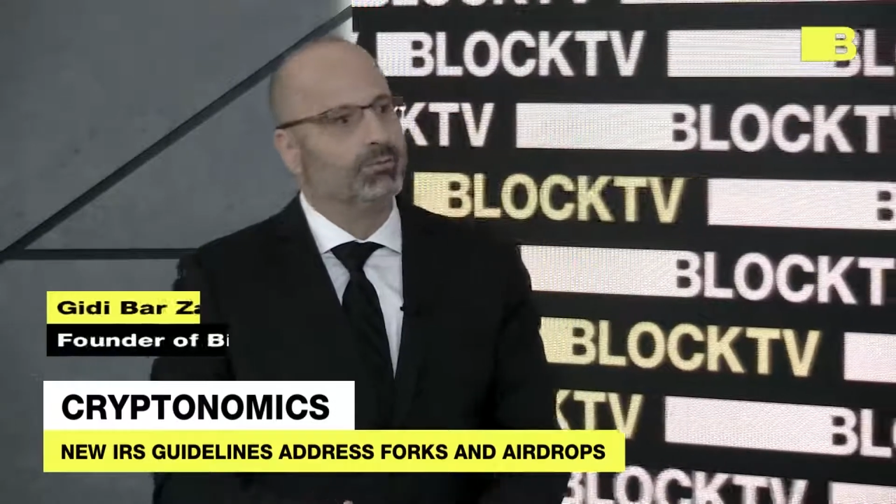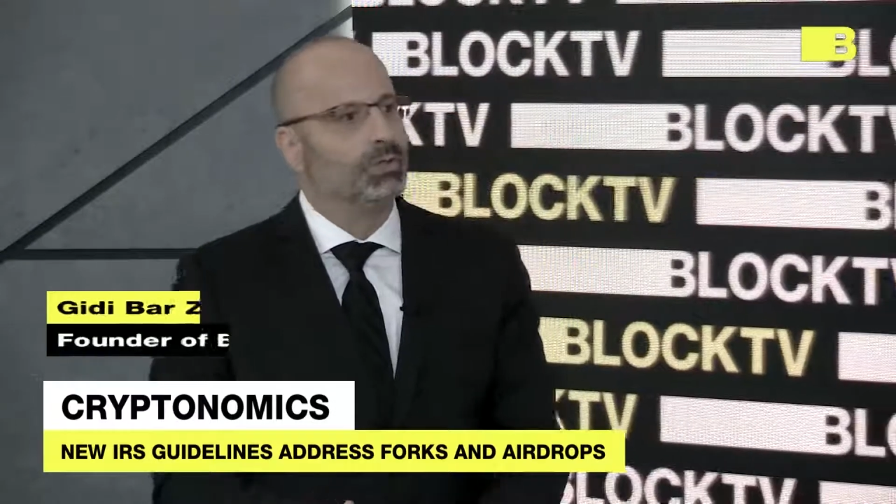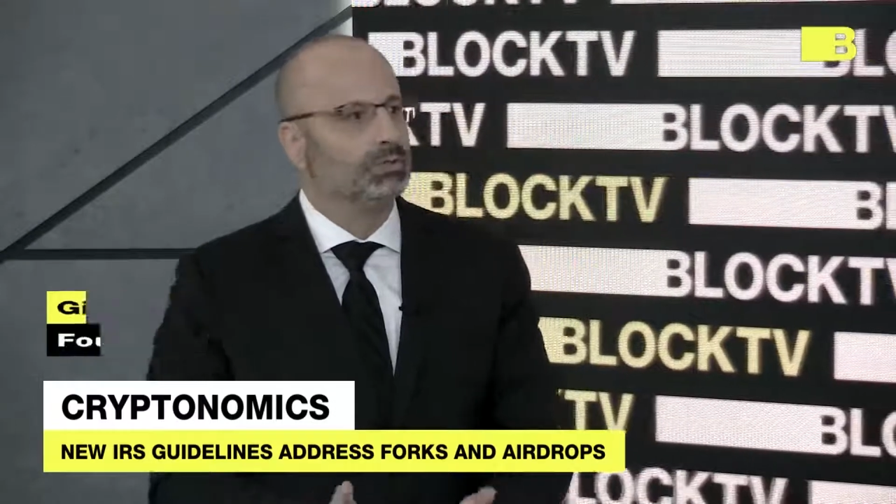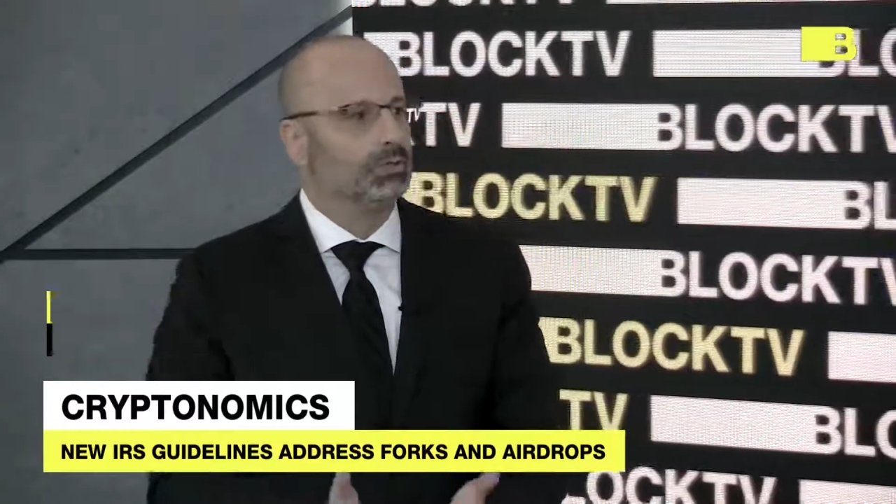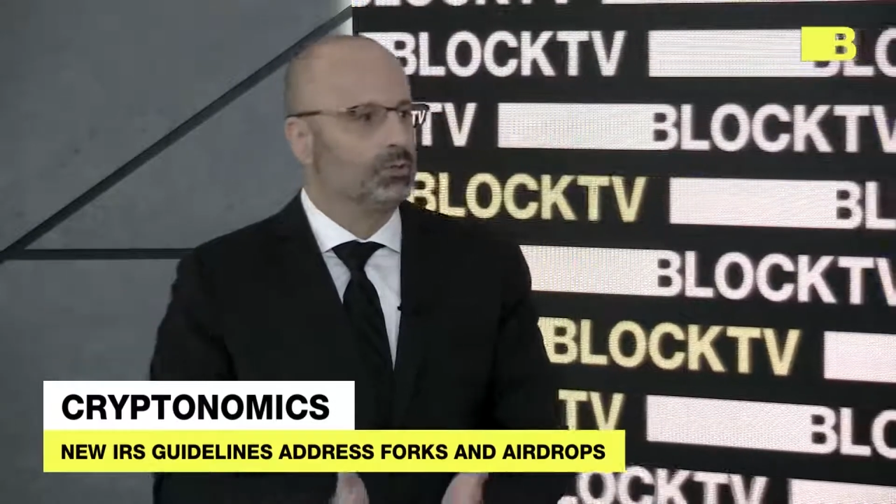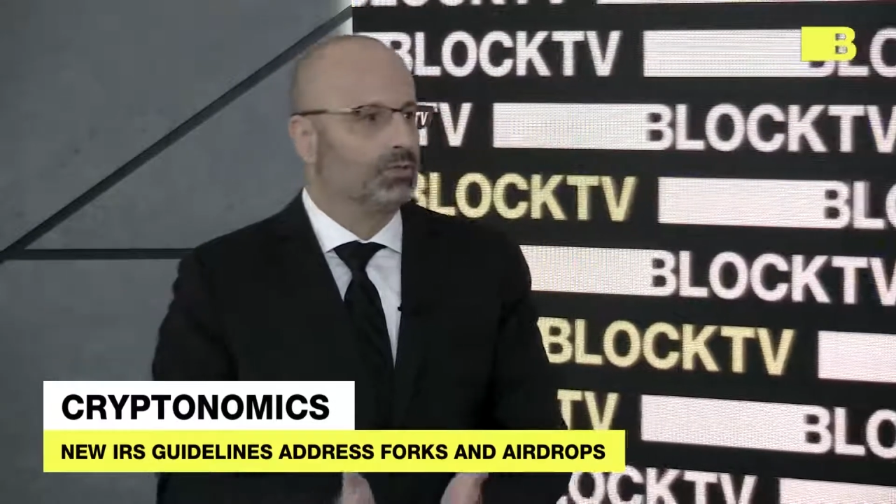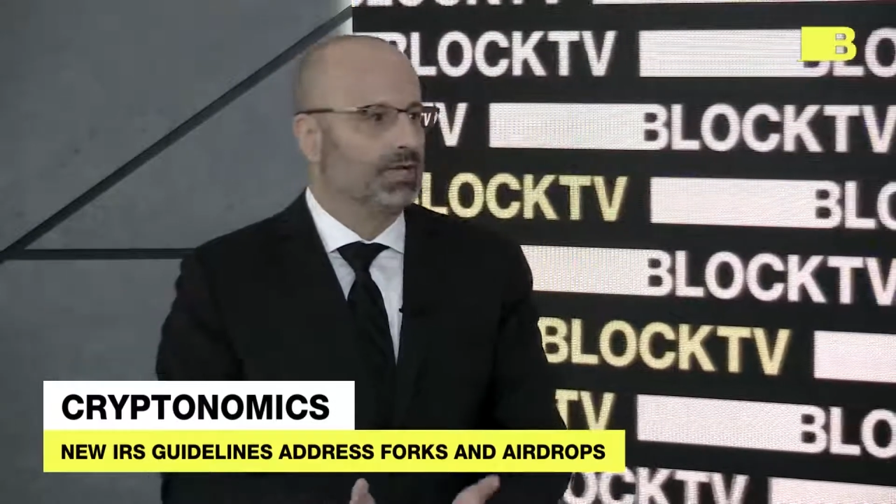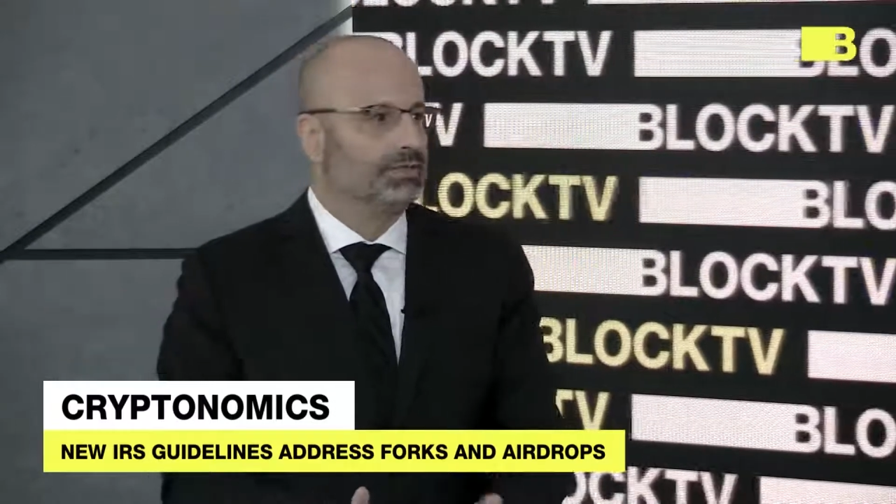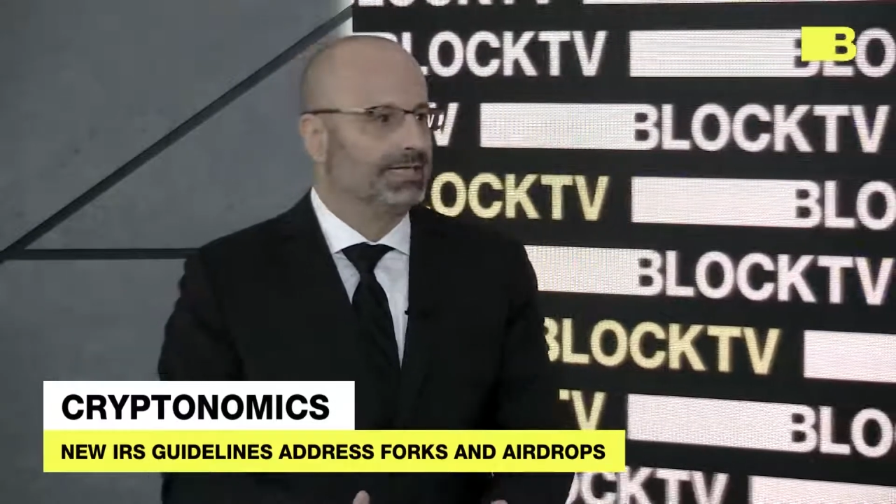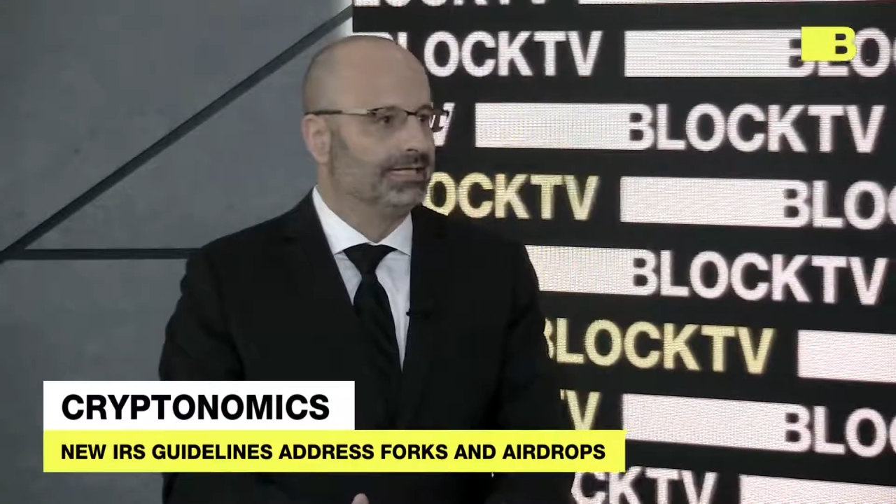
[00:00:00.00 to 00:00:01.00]
bought in
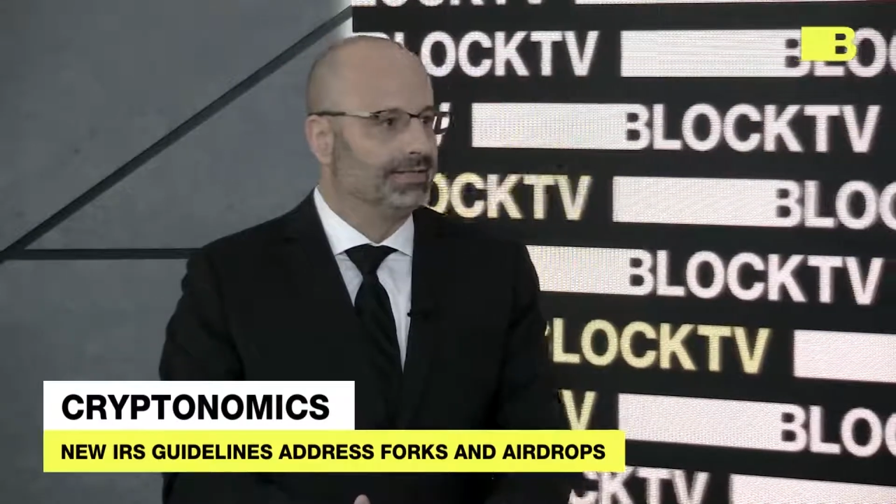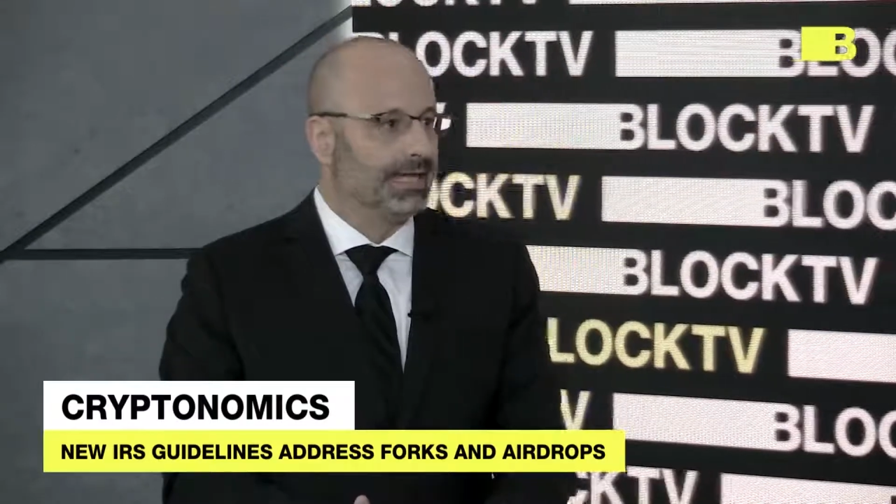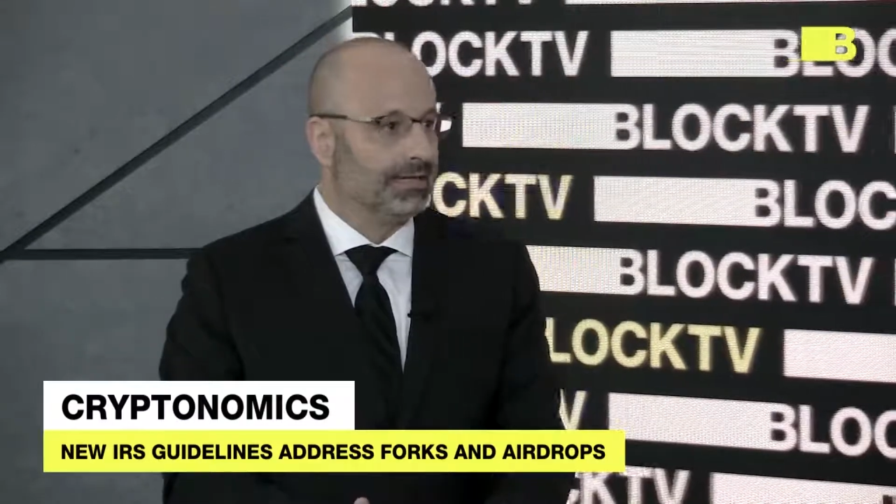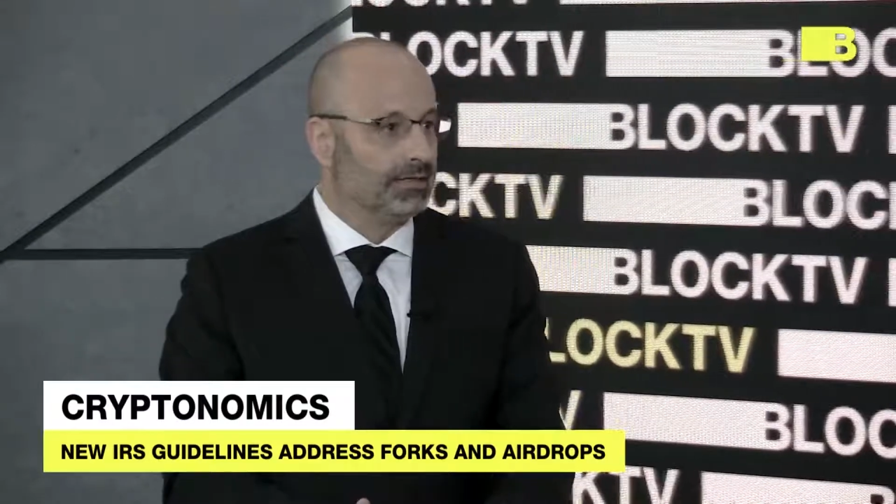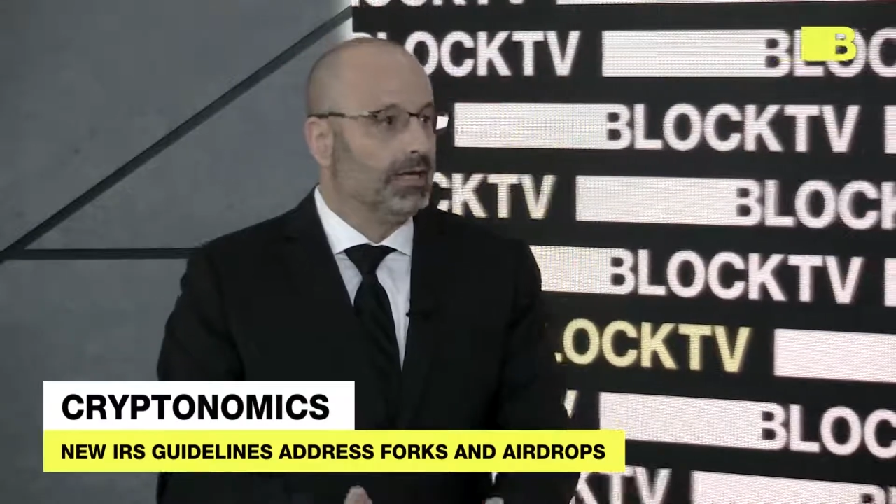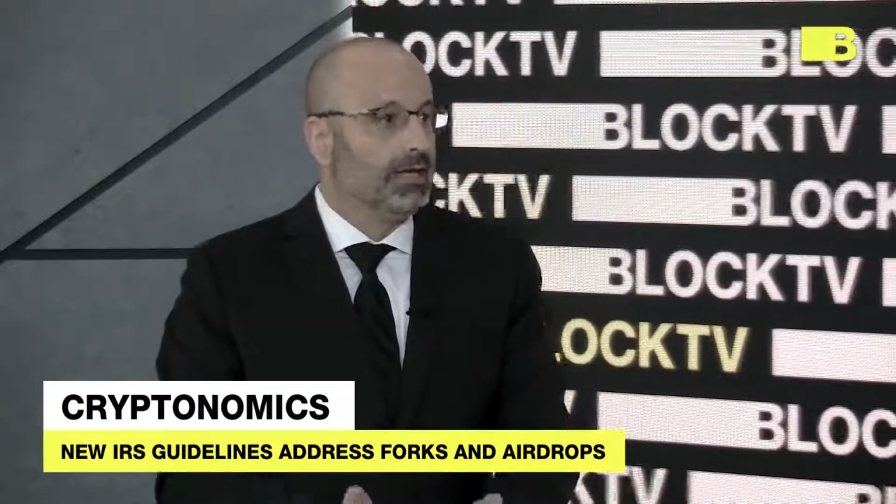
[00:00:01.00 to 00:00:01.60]
2010,